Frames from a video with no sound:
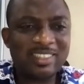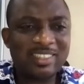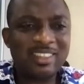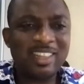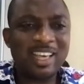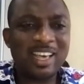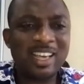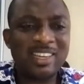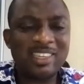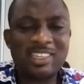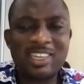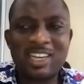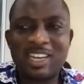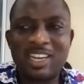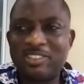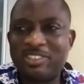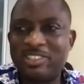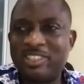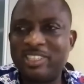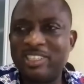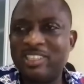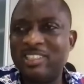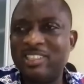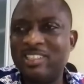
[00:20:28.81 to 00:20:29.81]
that
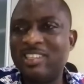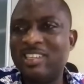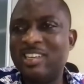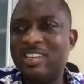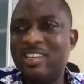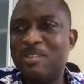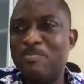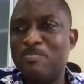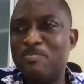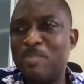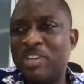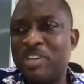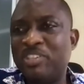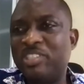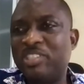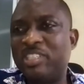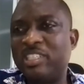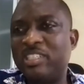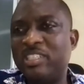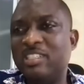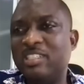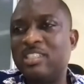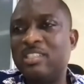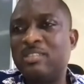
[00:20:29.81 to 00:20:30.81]
Catherine
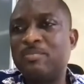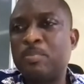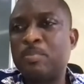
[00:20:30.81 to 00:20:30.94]
mentioned.